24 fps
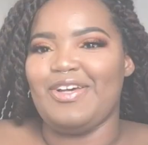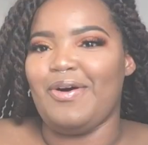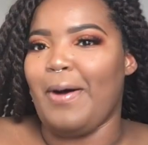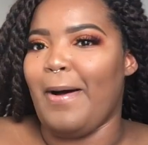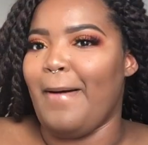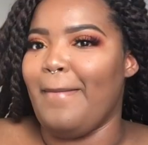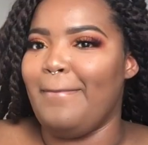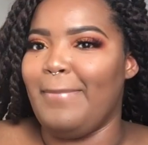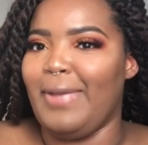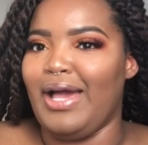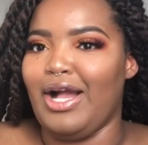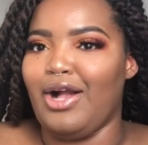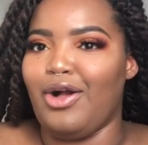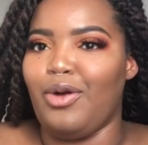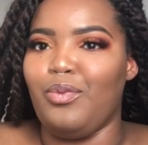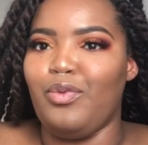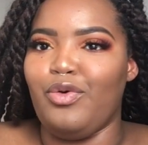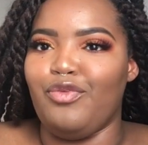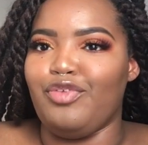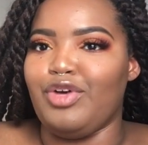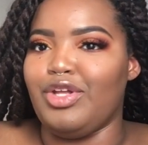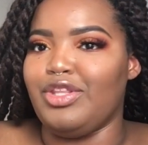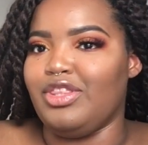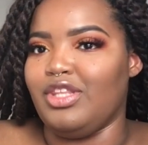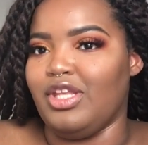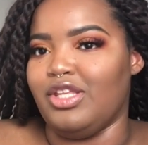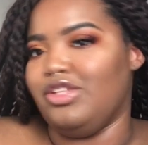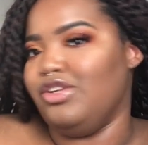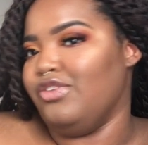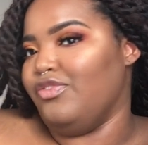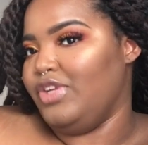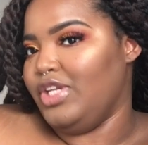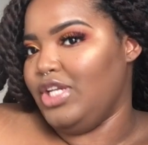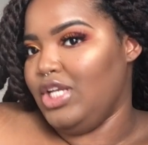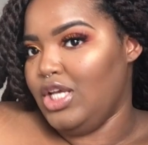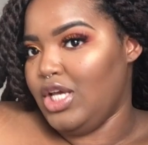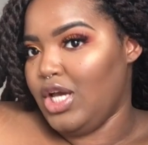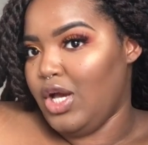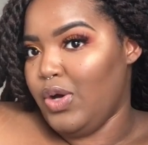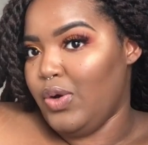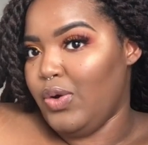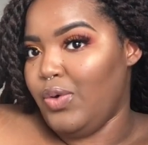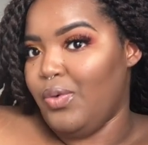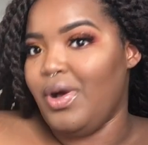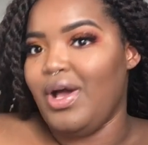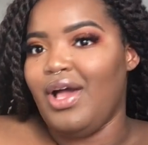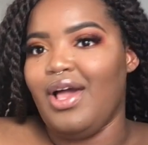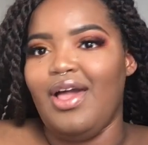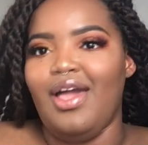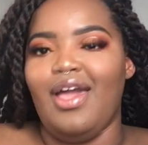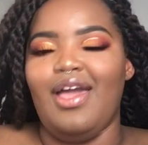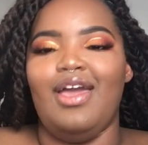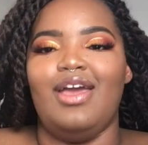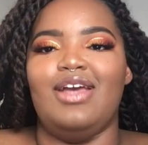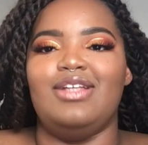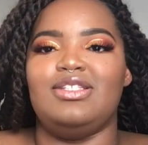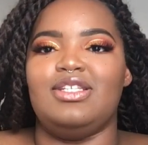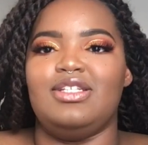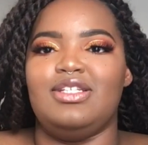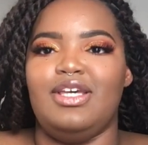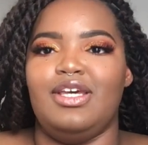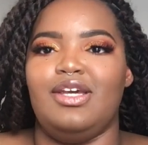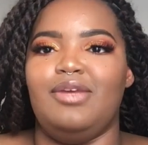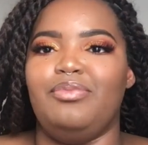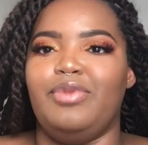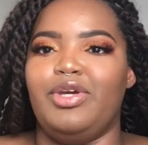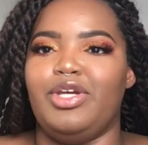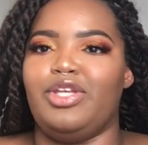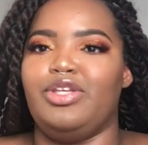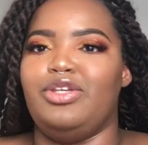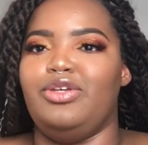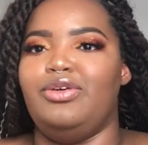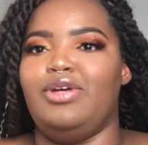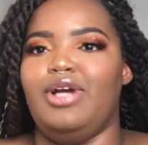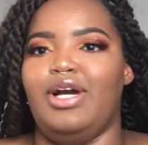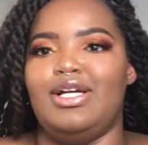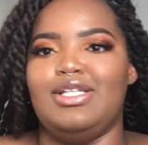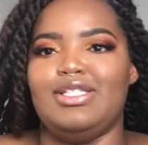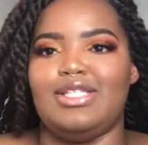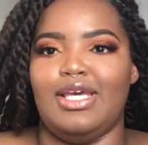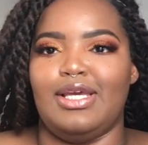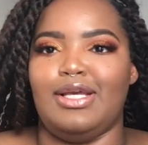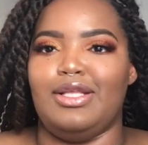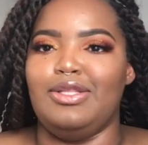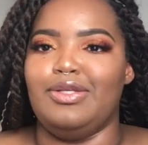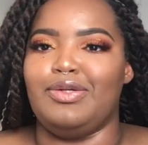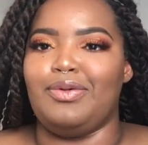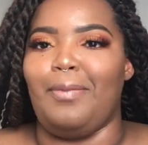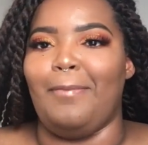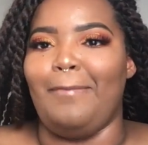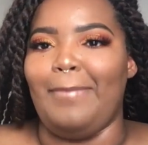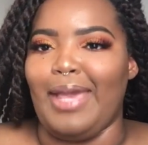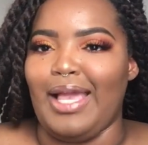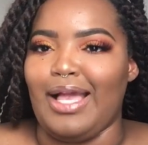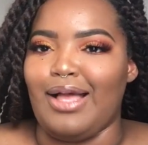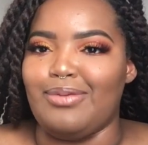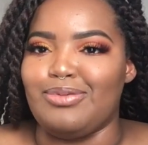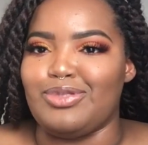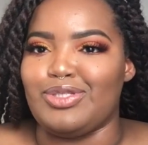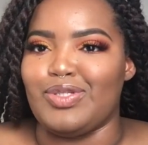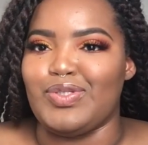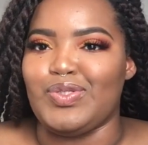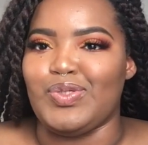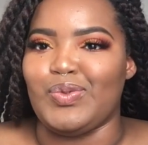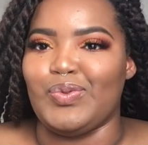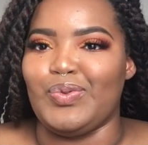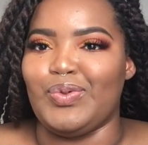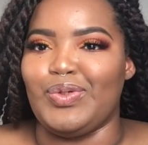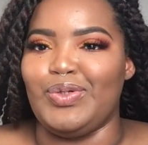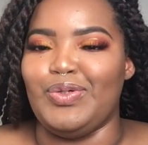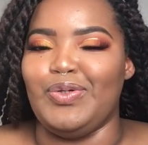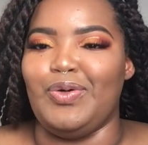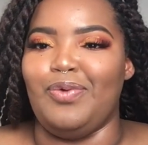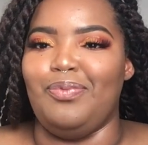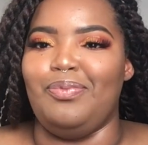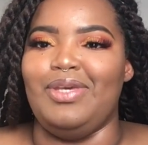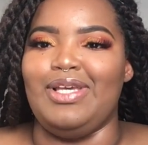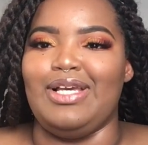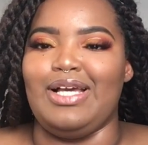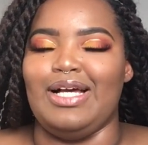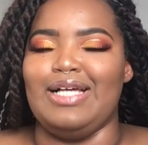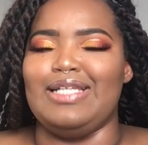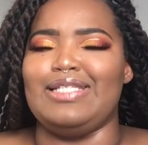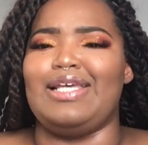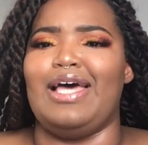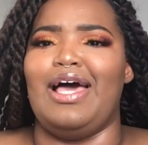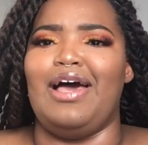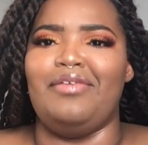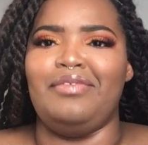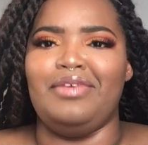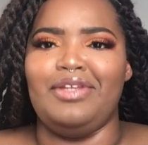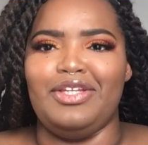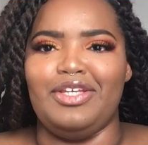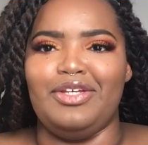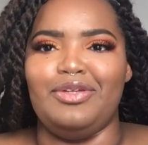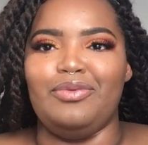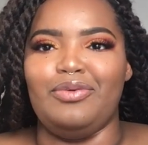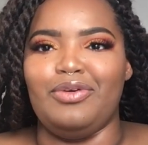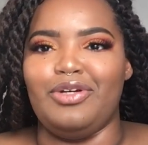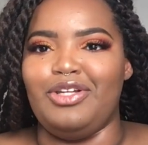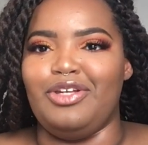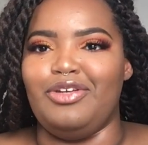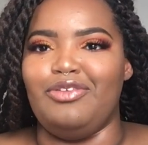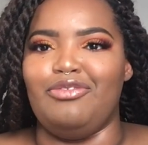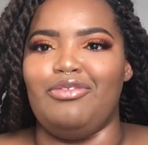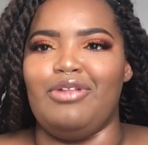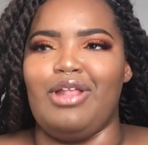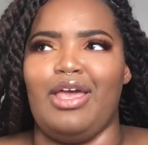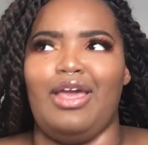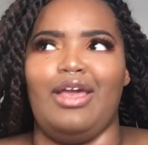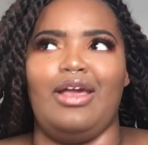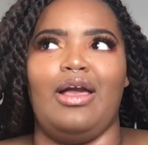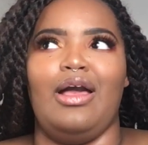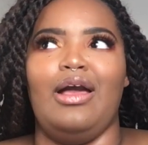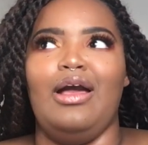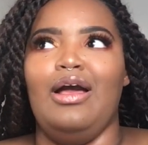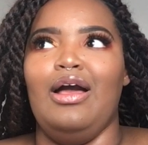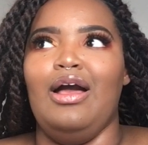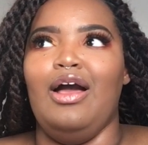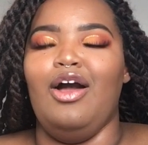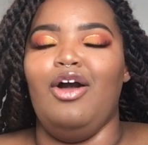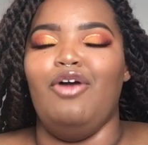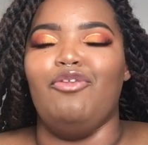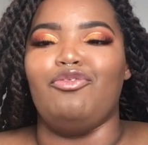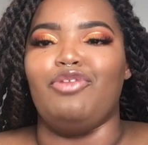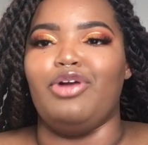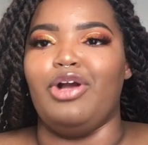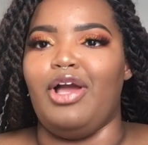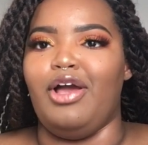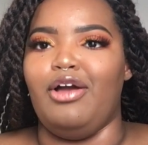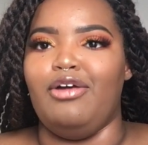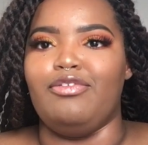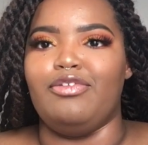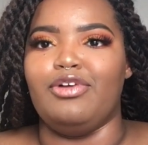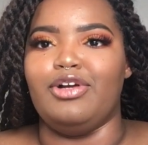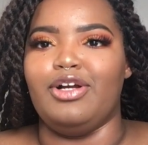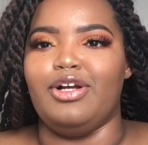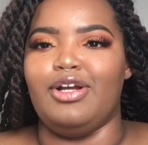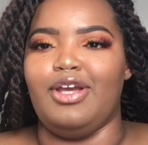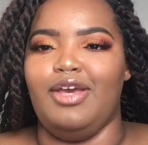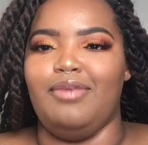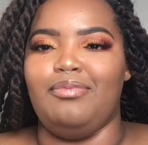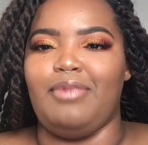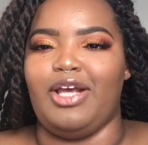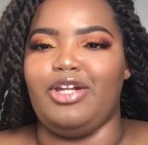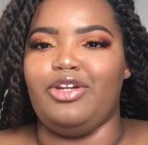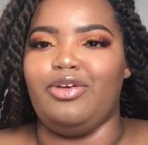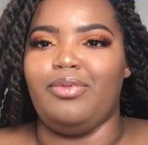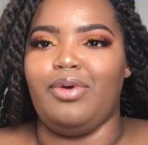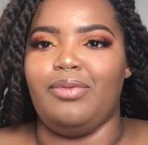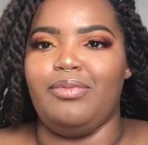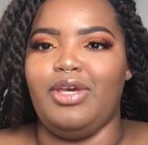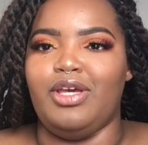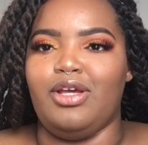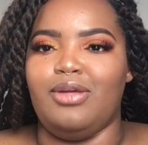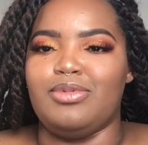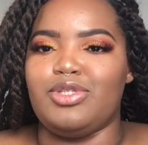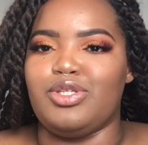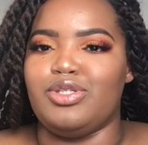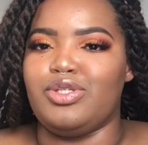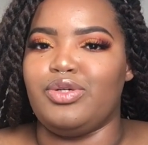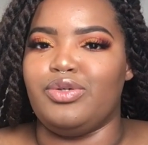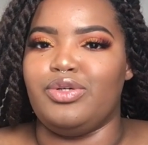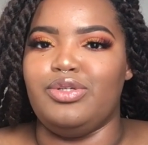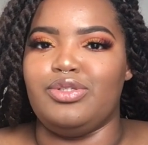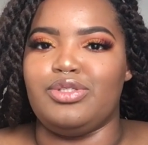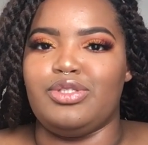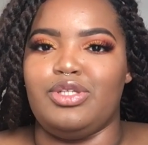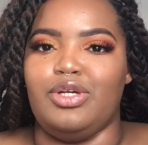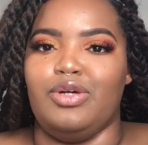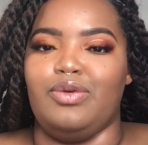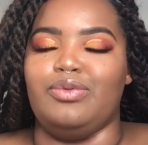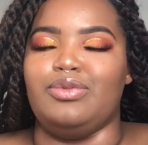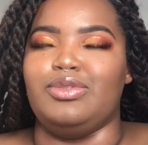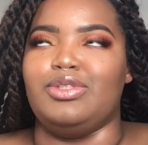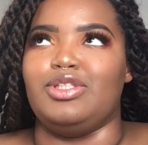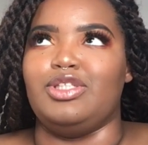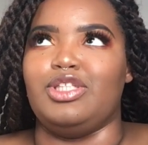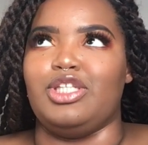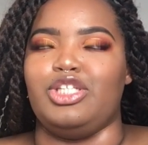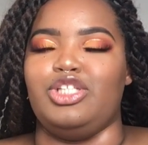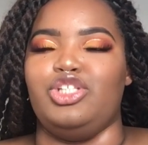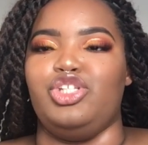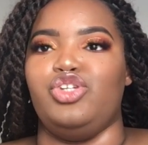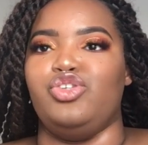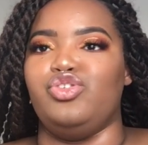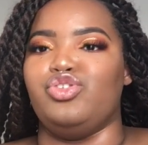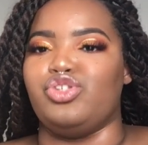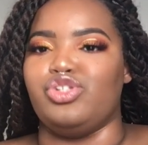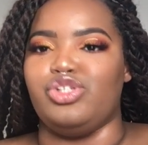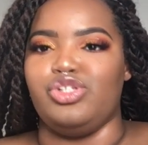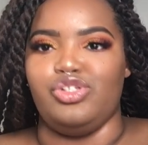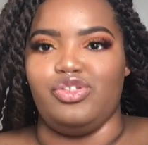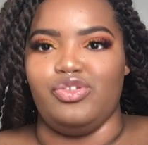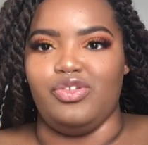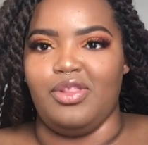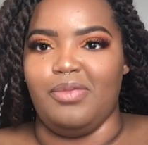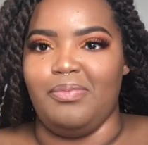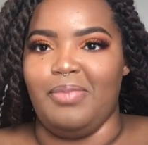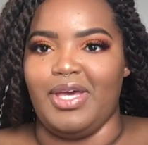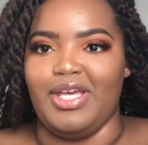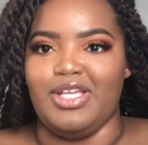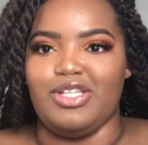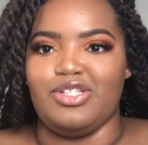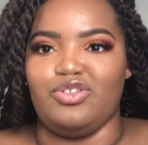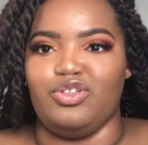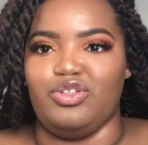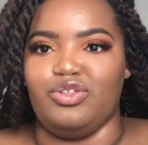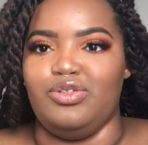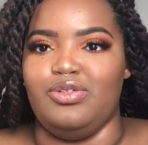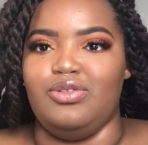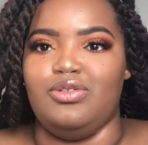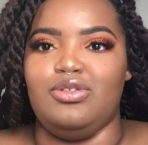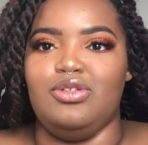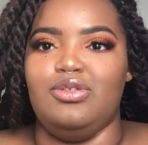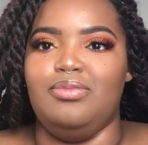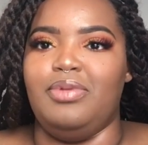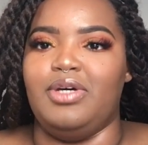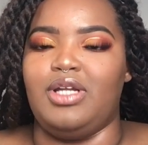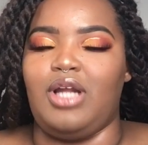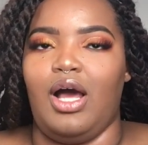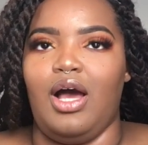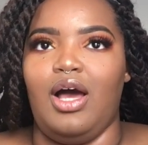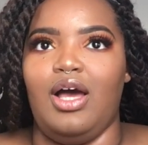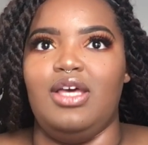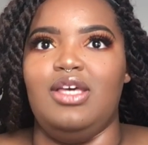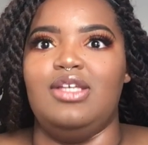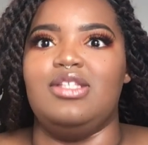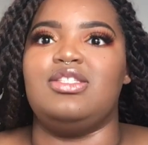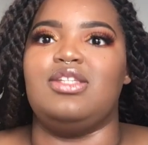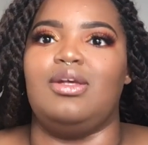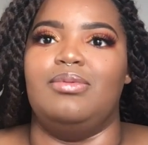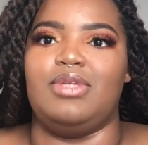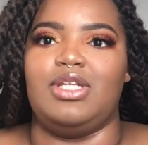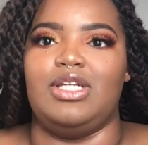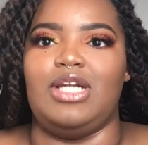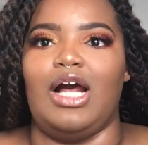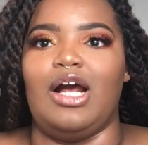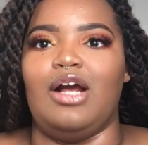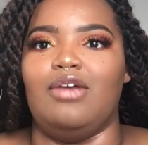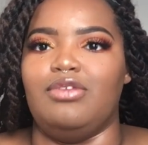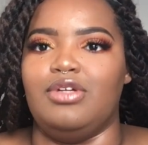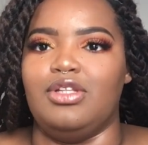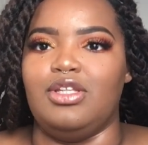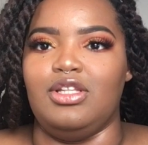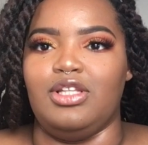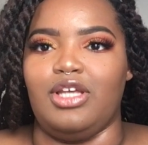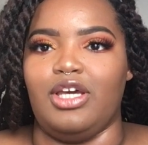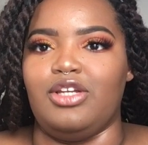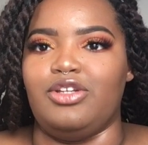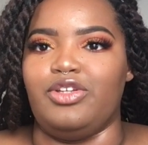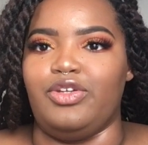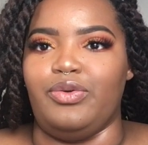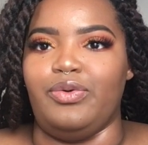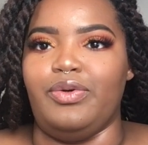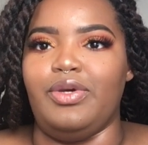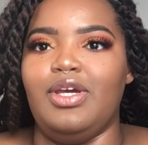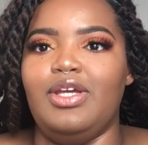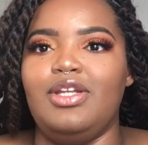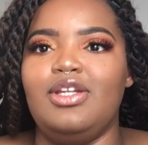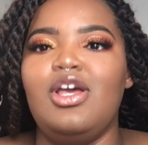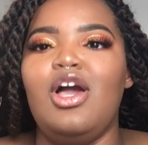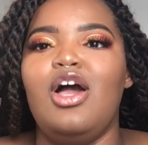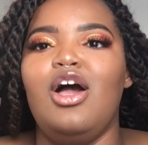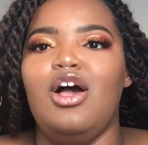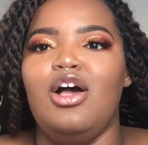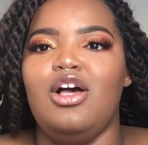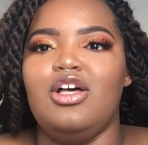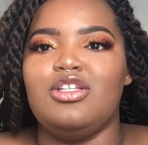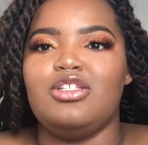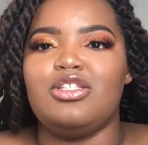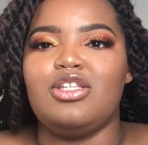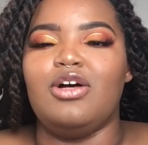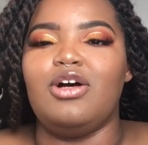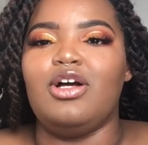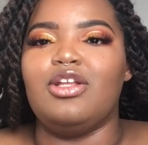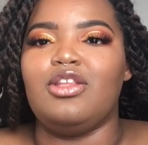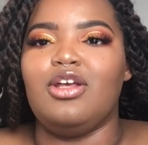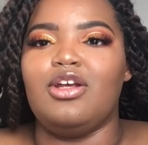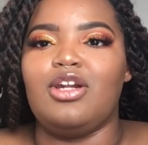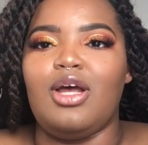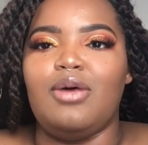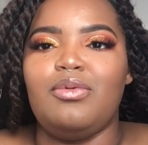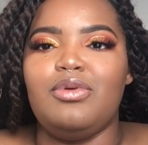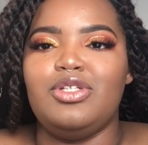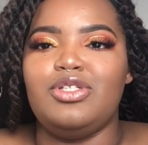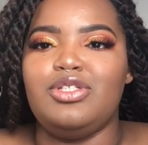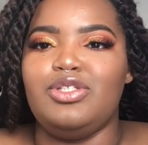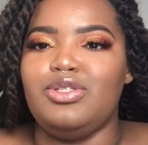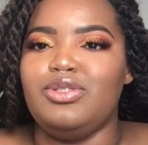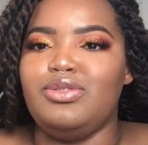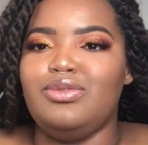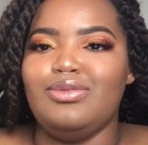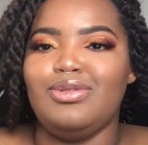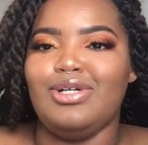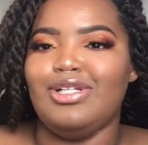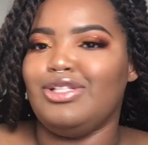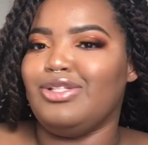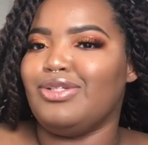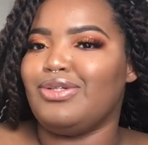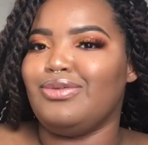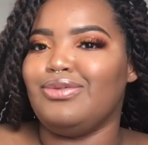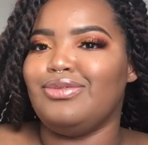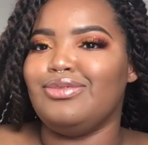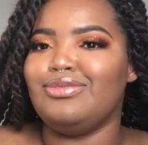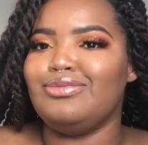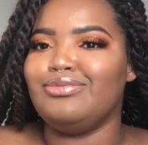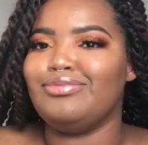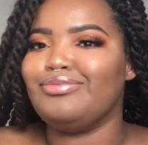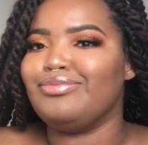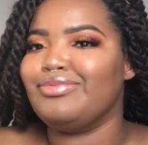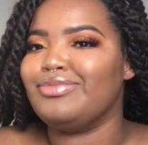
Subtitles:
I'm back with another video, and today I'm bringing you guys like a little makeup tutorial because I haven't did one in like forever, and I know my makeup tutorials don't usually do the best on YouTube, but it's something I really like doing, so I thought I would do a little